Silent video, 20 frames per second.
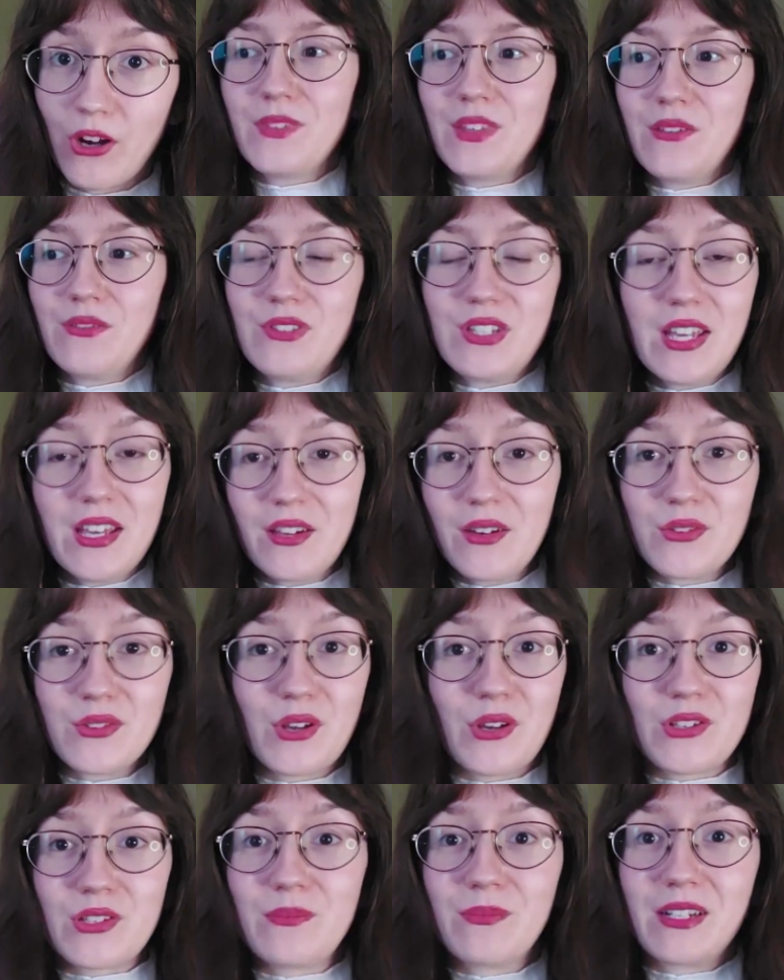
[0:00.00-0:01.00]
If Diego saw
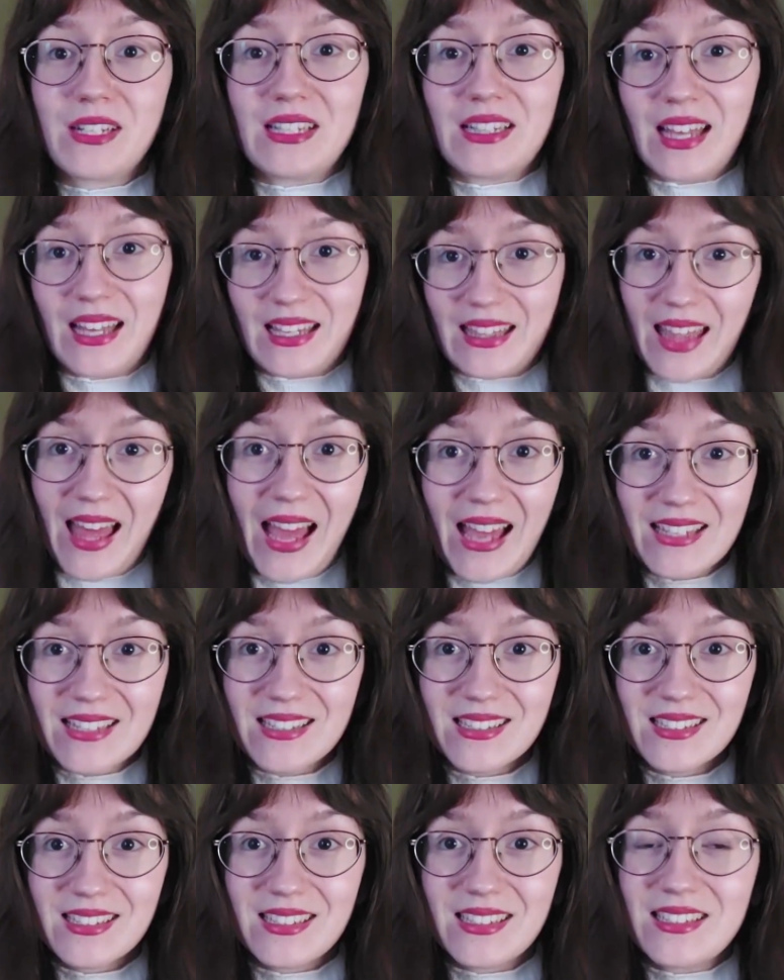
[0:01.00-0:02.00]
somebody like that
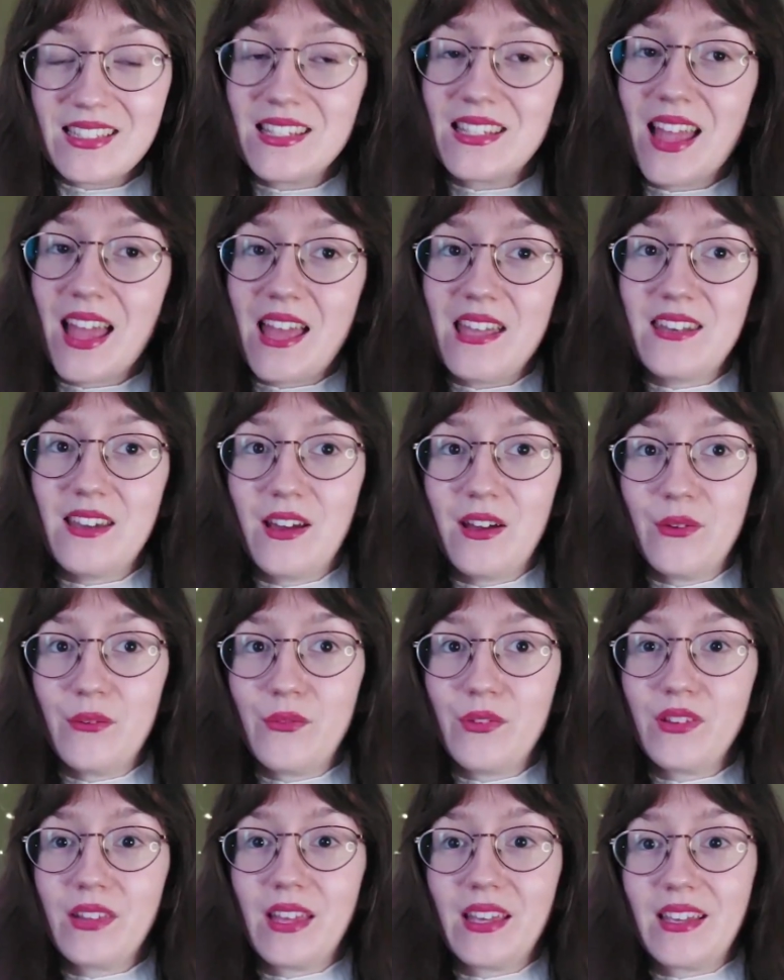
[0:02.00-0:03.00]
instead
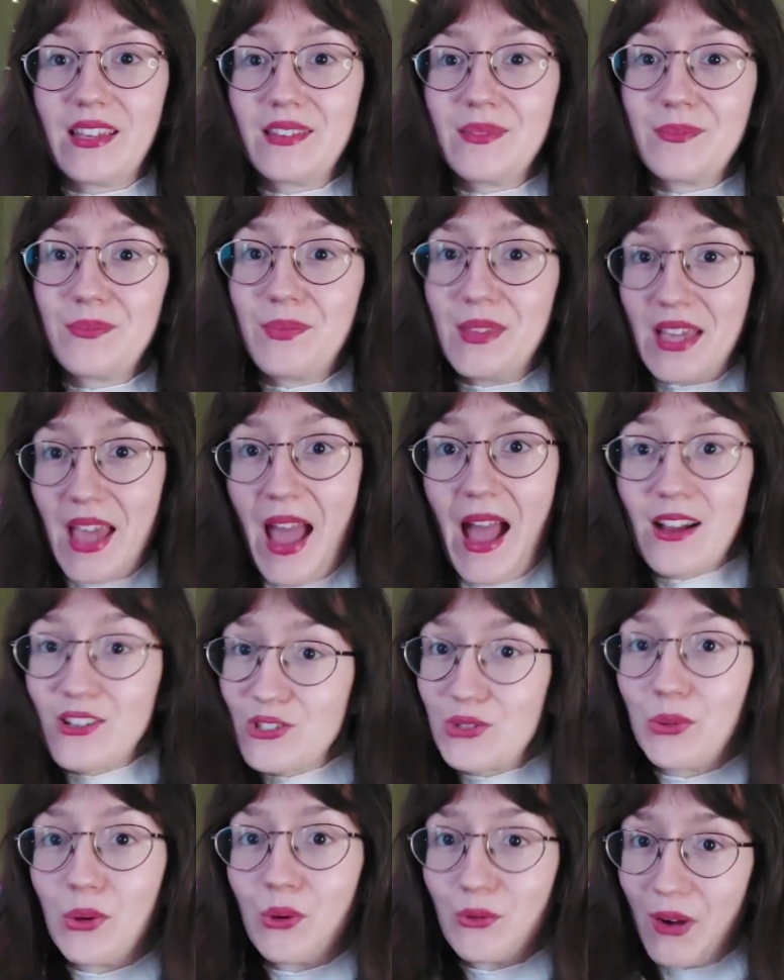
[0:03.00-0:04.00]
of like the
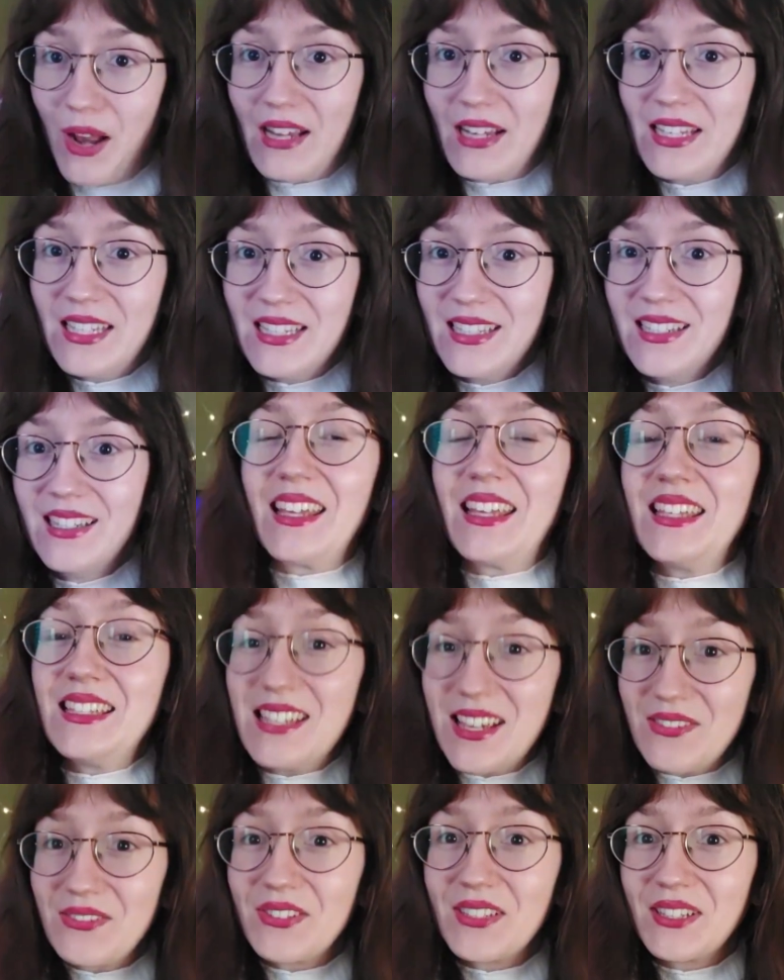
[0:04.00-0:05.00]
actual Rennie, he
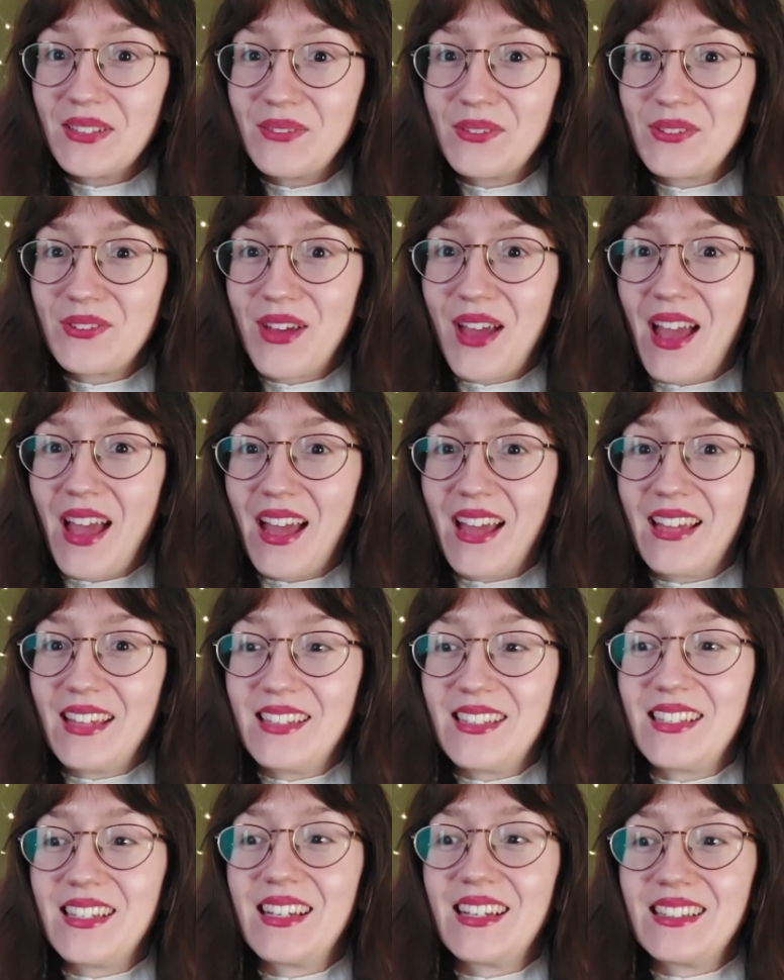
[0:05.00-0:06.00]
definitely would have
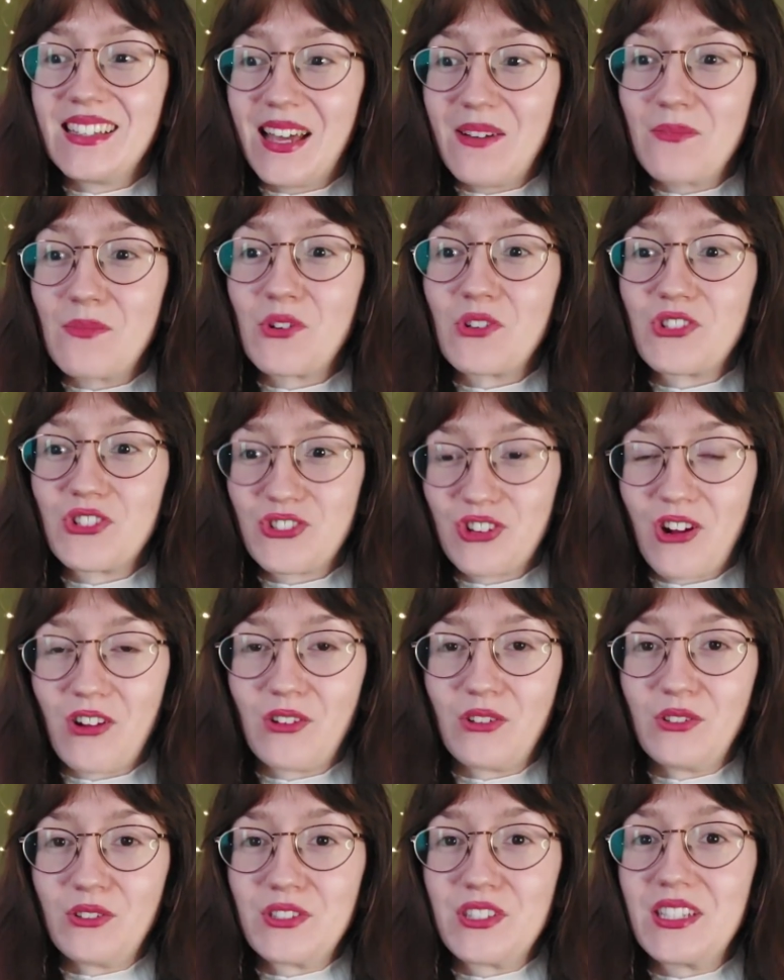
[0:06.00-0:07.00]
had a lot more
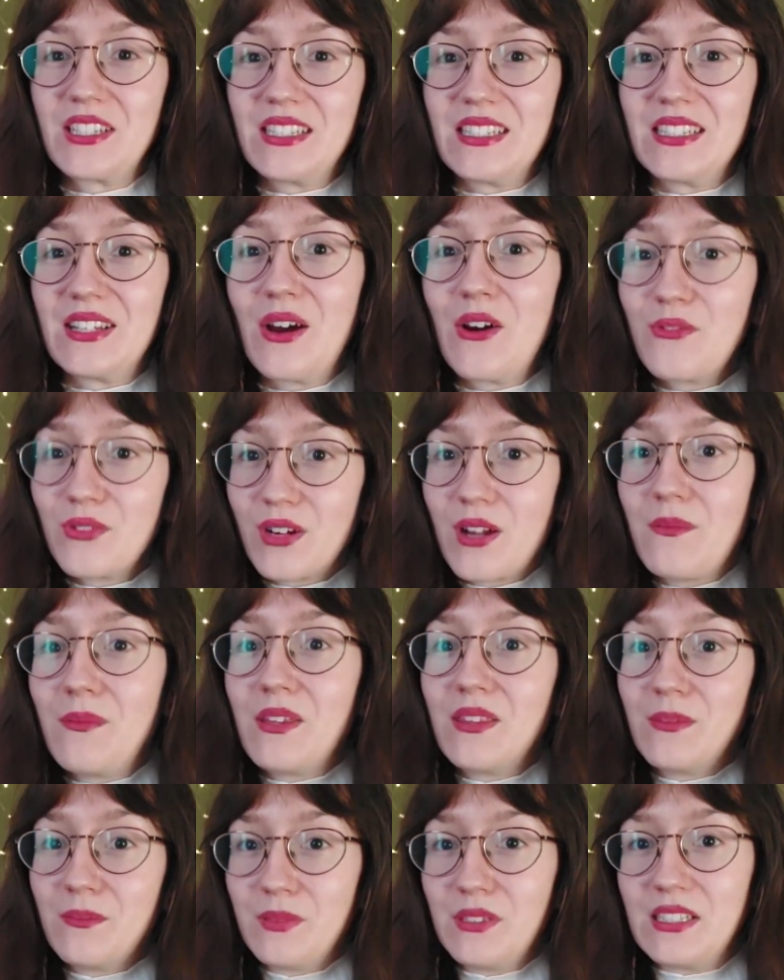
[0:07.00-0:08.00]
struggles in overcoming
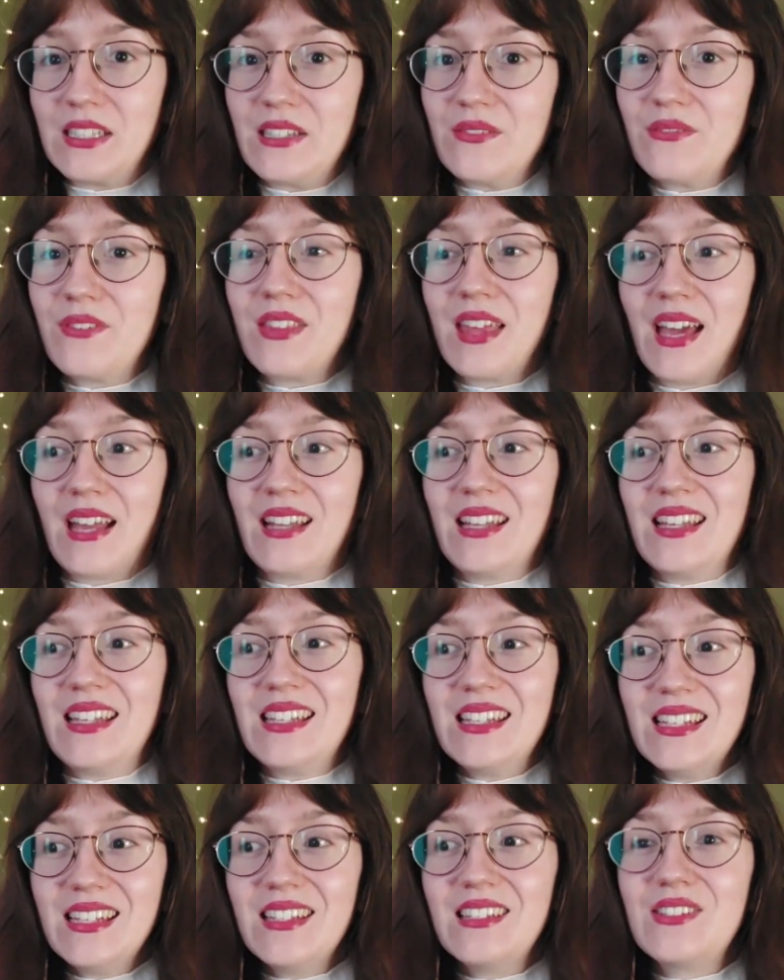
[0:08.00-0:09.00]
the belief that he
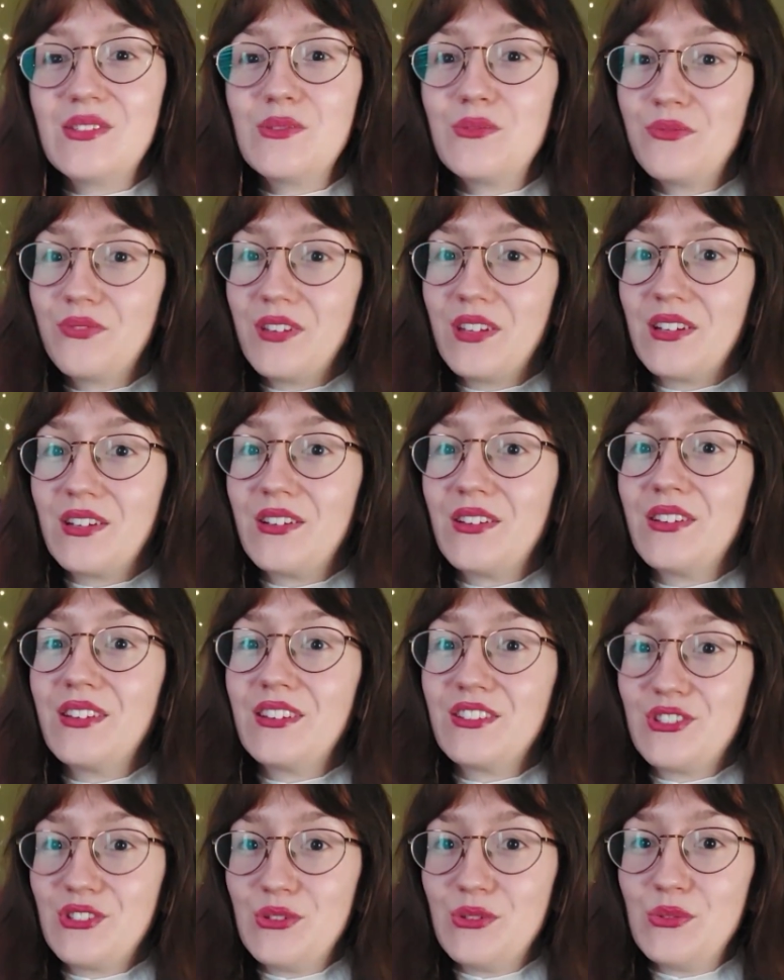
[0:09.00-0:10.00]
needed to fill the
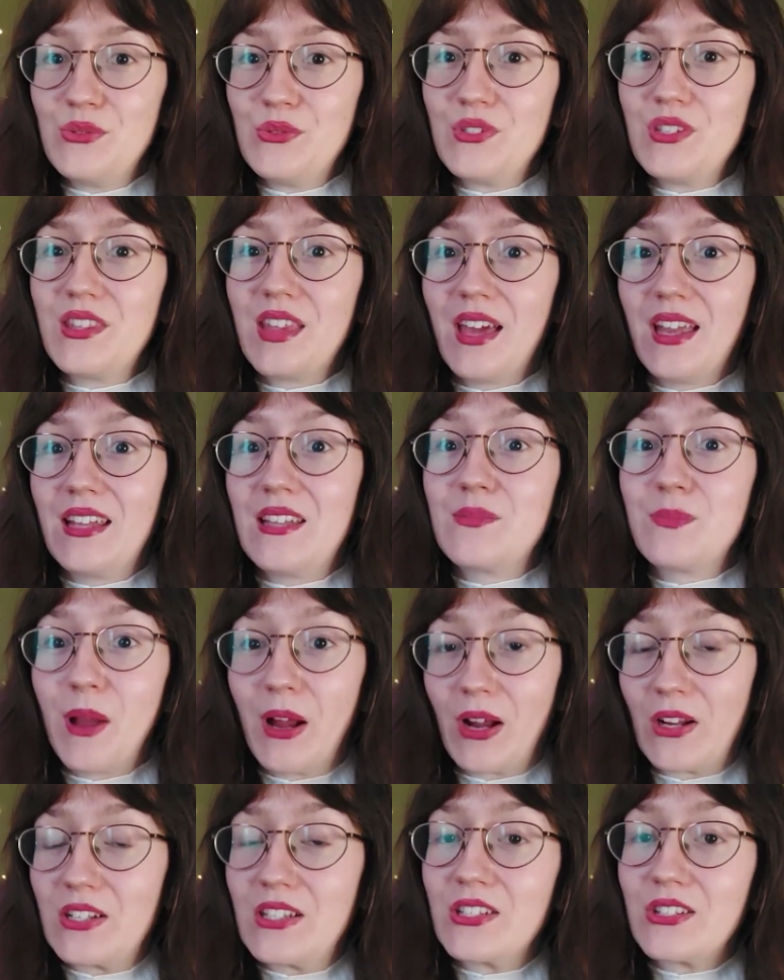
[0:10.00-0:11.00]
shoes that his
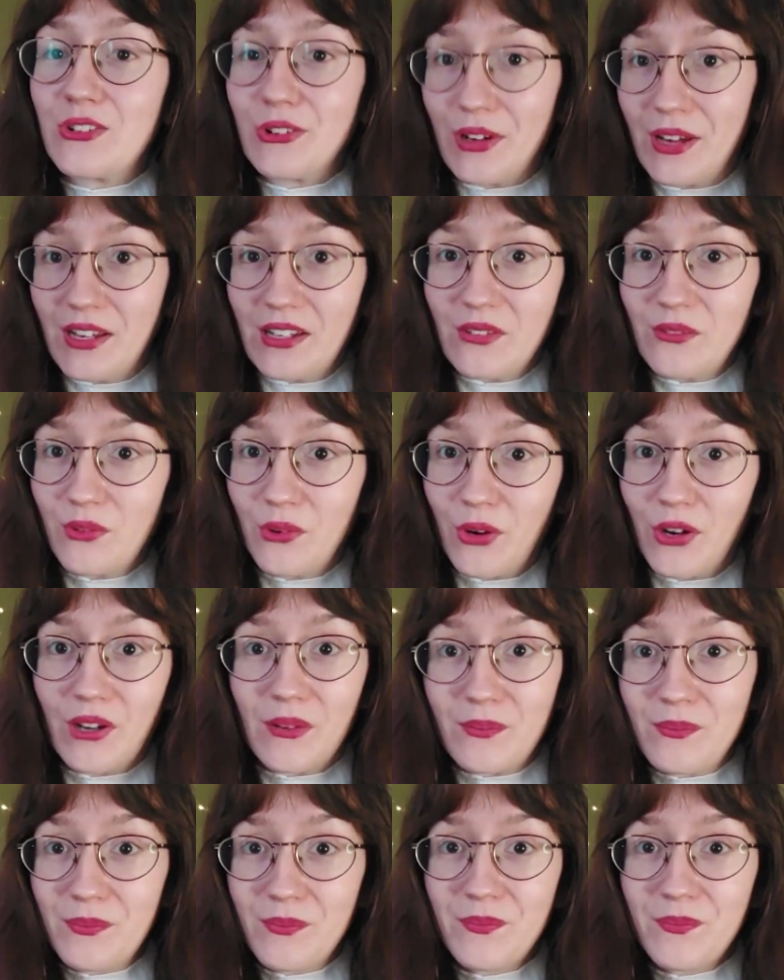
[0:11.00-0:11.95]
parents created for him.